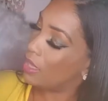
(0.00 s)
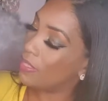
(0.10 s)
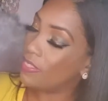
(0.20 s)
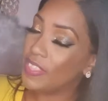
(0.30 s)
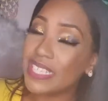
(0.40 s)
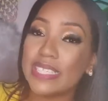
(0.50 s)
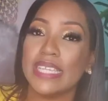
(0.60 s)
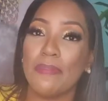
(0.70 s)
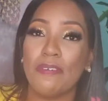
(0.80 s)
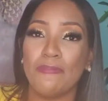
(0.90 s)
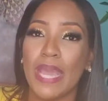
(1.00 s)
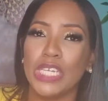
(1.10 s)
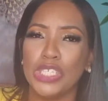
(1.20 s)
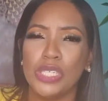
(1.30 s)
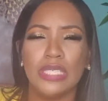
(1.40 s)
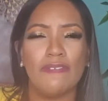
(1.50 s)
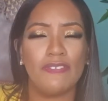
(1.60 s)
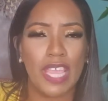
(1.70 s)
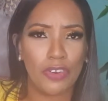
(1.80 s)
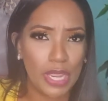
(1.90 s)
this type of packaging is
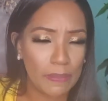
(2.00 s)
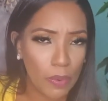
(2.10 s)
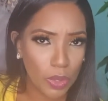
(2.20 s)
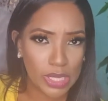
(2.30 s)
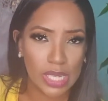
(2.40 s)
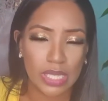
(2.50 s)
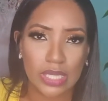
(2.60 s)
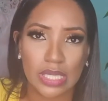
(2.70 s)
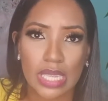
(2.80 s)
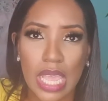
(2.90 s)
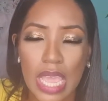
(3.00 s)
very important,